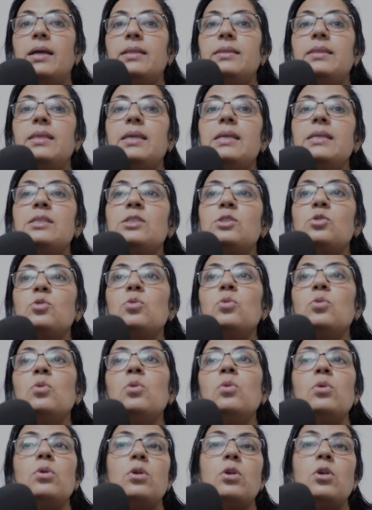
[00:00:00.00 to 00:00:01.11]
these
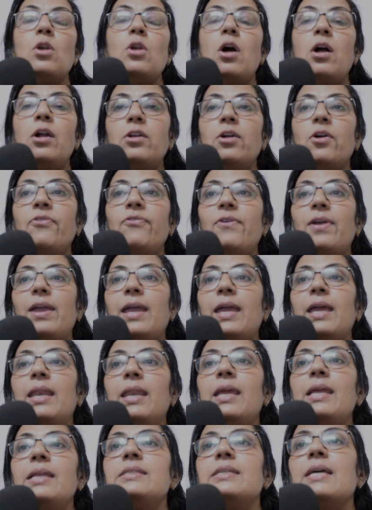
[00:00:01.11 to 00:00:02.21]
two not of
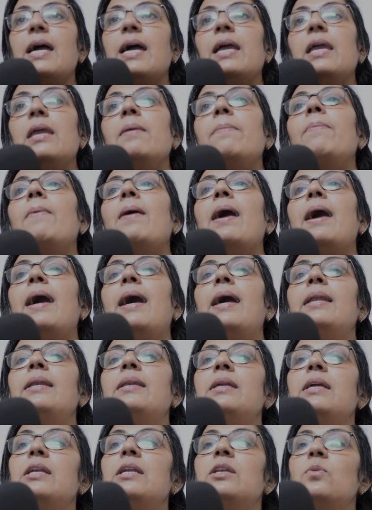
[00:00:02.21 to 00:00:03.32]
array type,
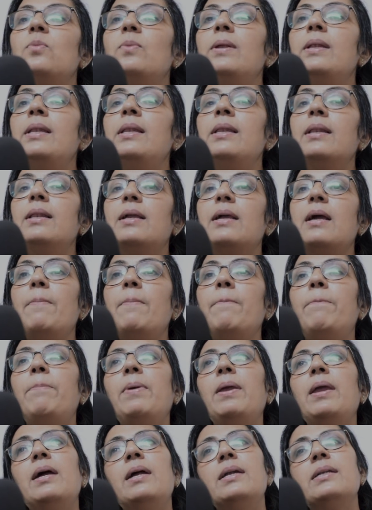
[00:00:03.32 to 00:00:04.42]
and it will
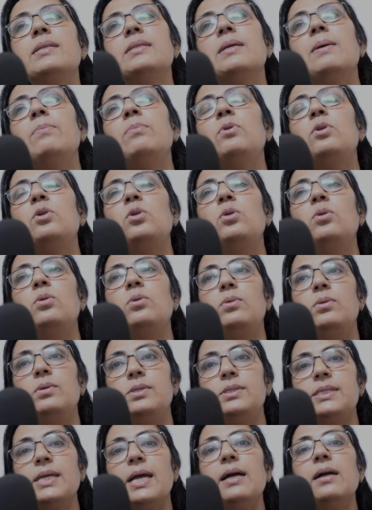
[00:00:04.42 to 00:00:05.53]
compare some
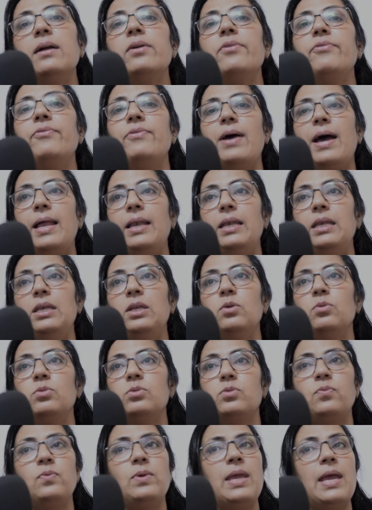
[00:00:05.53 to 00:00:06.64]
junk
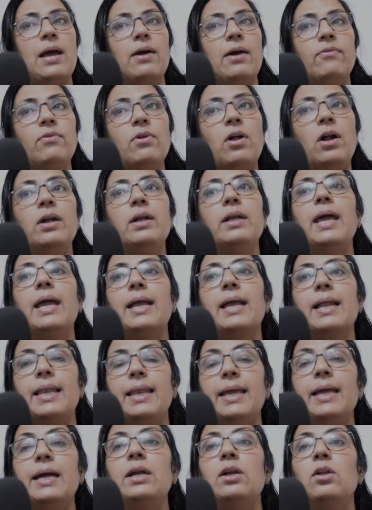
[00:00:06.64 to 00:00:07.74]
values. We have not
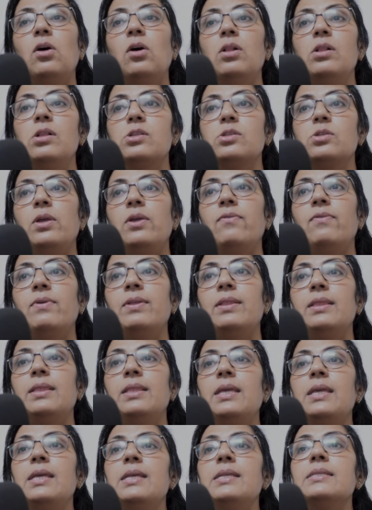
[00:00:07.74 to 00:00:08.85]
declared also even
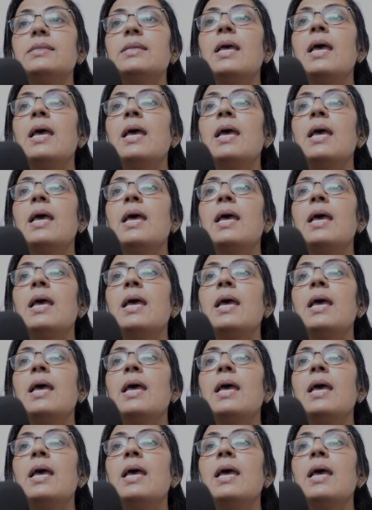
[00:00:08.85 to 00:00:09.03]
these.